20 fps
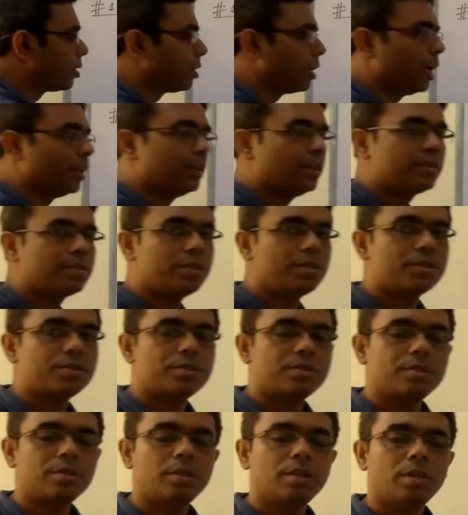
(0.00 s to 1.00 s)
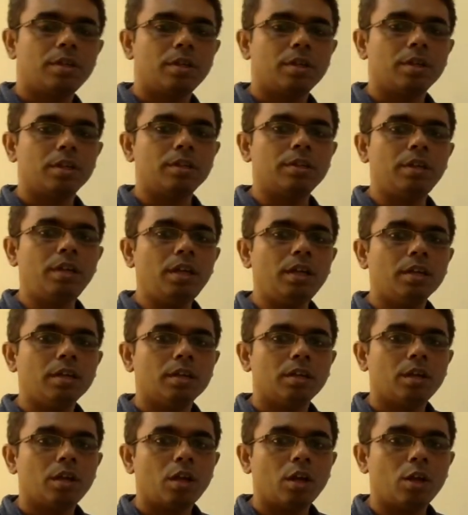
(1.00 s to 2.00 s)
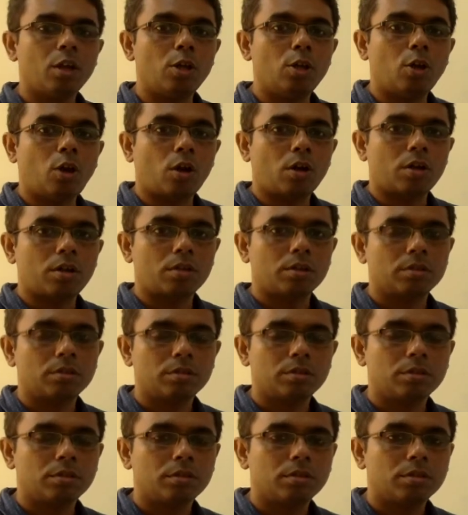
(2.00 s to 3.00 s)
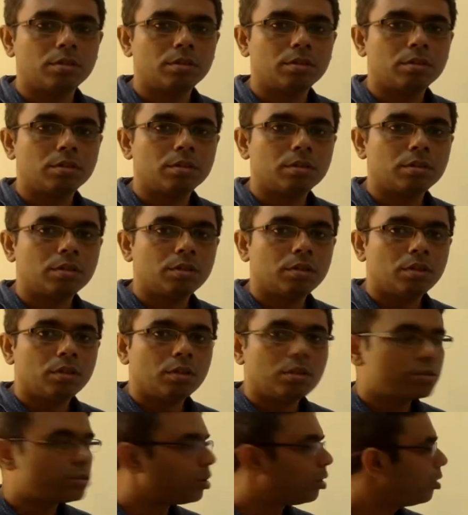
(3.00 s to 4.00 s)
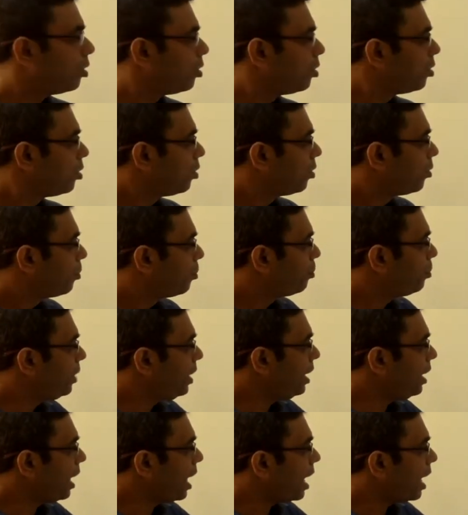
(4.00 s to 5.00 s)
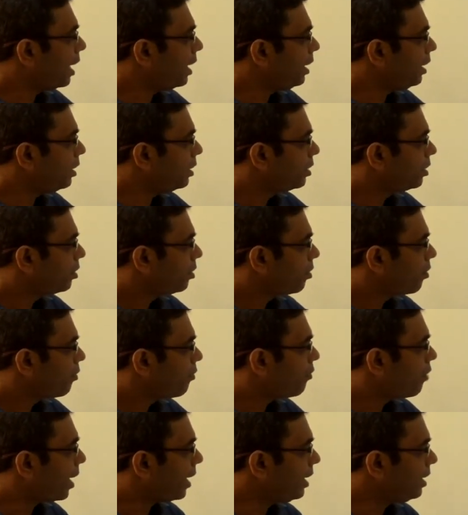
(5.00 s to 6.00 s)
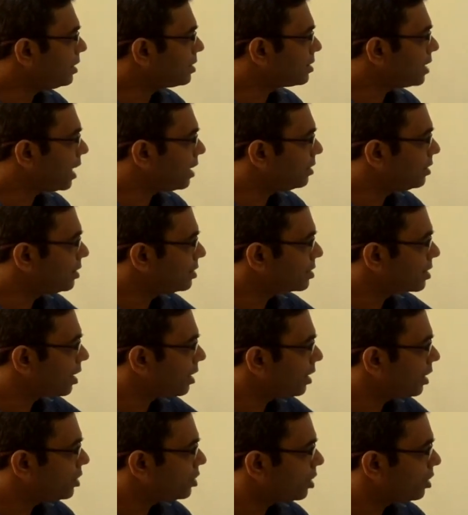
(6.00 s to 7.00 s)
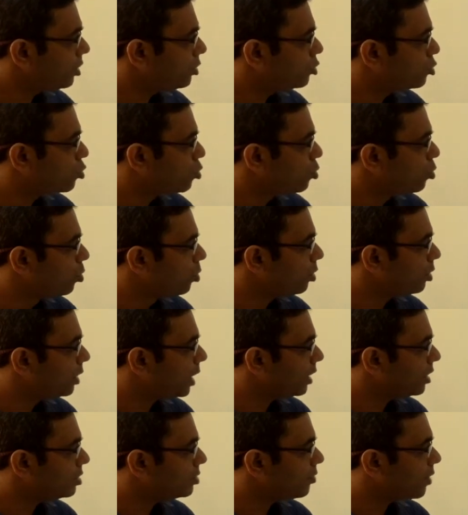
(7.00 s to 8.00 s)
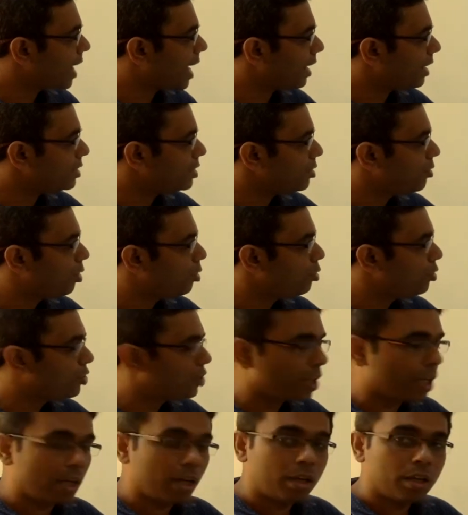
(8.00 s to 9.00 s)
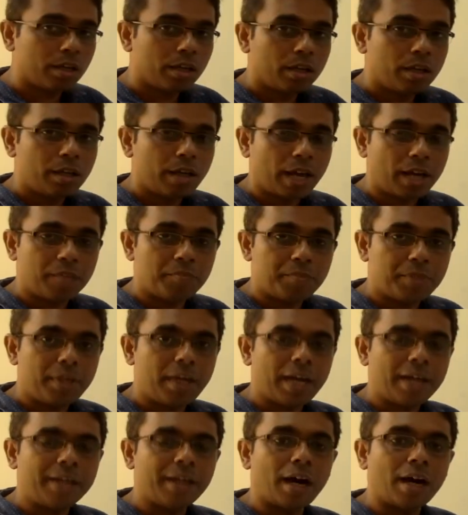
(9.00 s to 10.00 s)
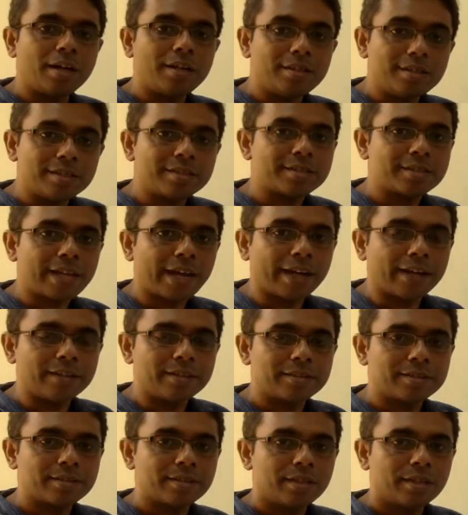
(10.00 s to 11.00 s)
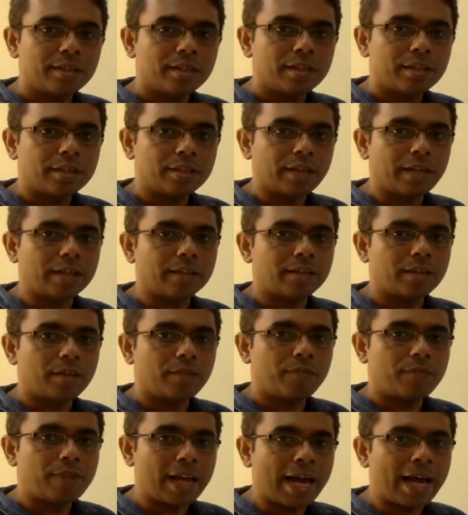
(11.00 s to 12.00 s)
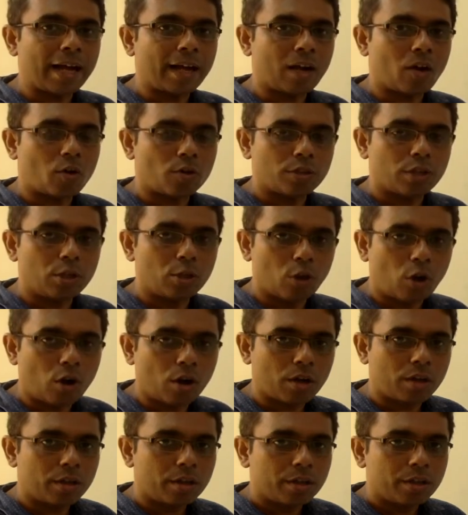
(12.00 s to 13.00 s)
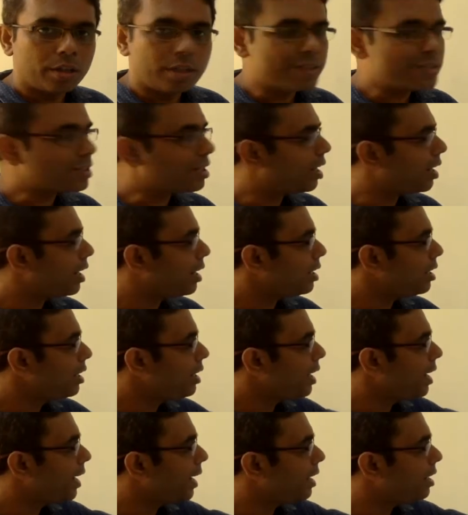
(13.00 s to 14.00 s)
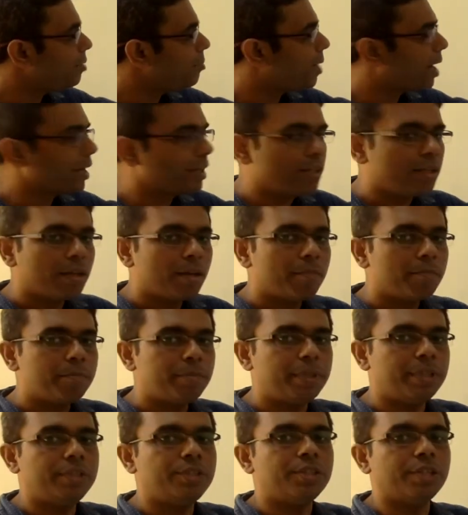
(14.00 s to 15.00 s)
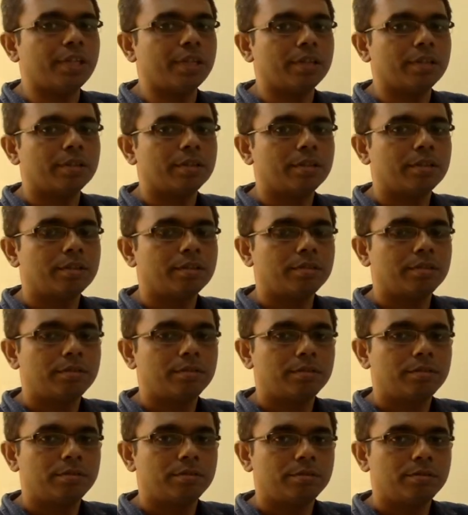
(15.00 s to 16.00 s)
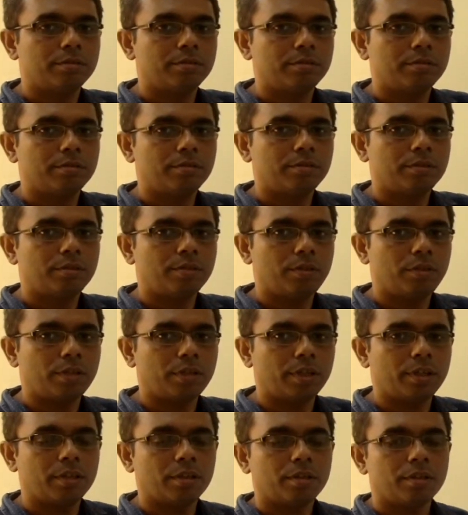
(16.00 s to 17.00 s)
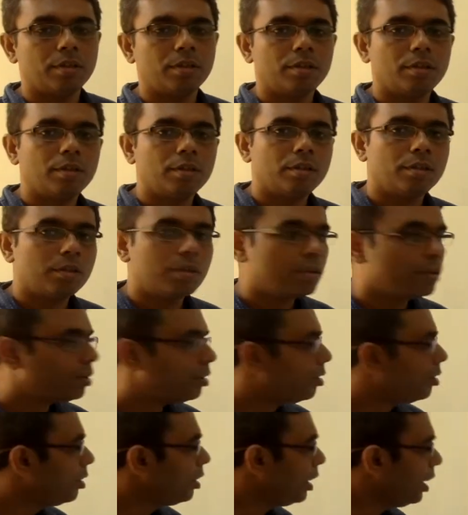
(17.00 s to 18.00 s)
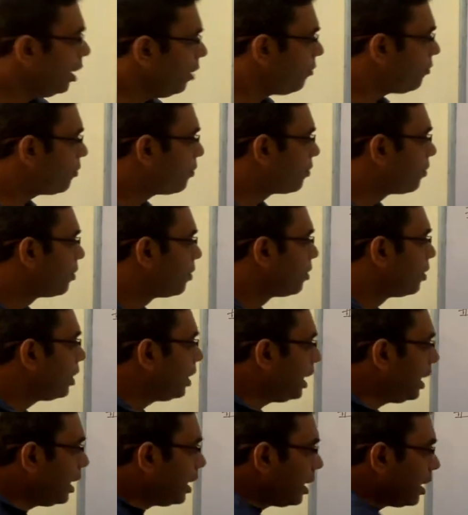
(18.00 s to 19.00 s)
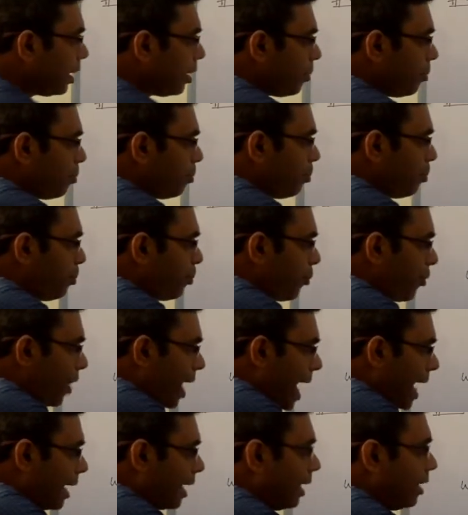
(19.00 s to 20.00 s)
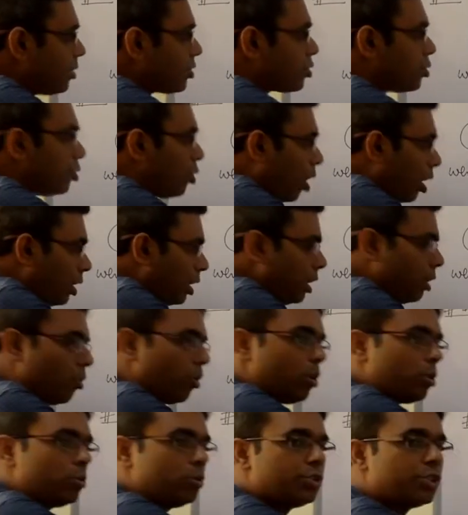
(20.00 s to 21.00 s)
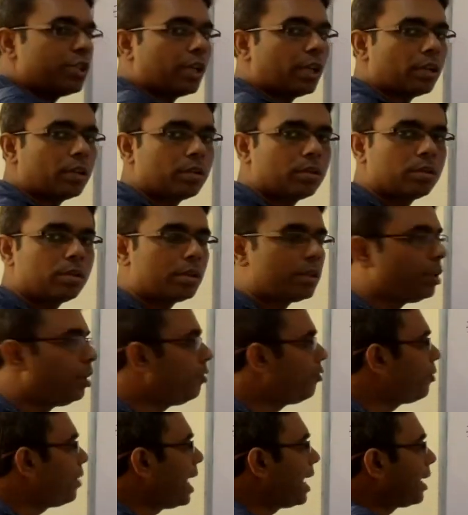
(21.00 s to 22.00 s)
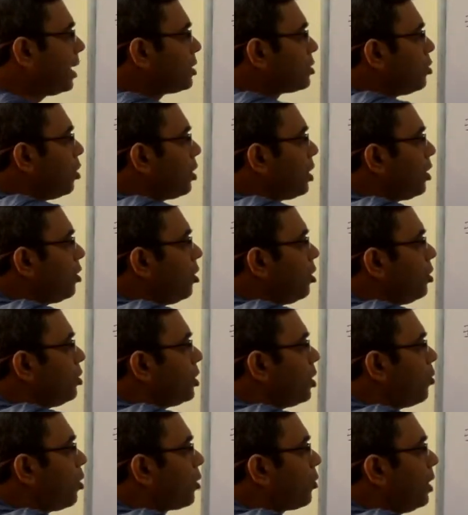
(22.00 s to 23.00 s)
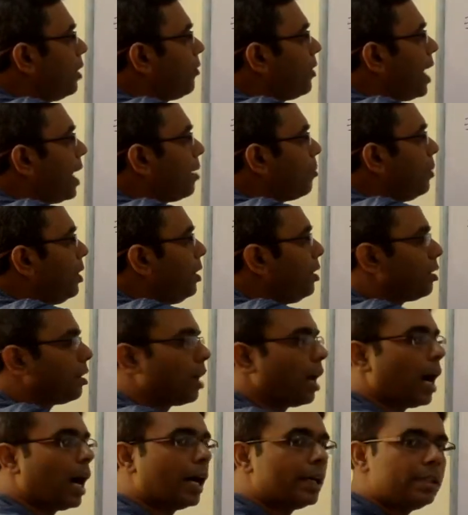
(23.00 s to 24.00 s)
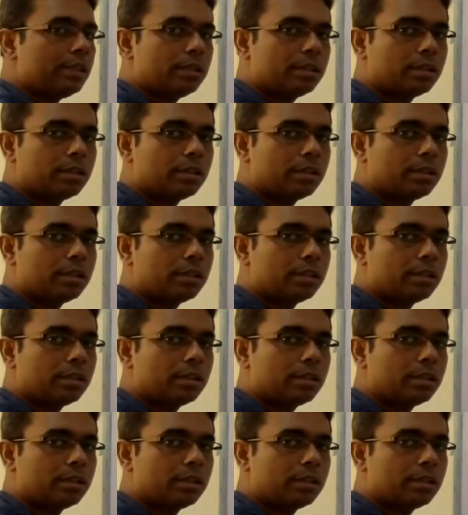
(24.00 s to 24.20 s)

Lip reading: And this is the lock. So pi finds that this condition is true, that is flag is equal to j, and pi understands that the flag or the lock is currently held by pj. Okay. If flag is not equal to j, if flag is not equal to j, what will flag be? I.